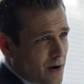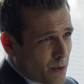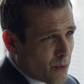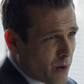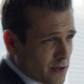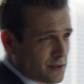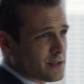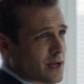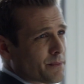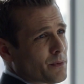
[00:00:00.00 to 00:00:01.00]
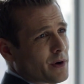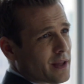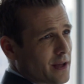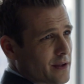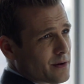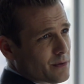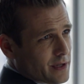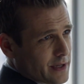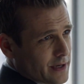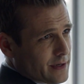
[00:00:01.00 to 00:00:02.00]
why don't you tell me why the hell you're
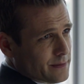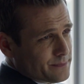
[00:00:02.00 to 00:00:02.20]
really here?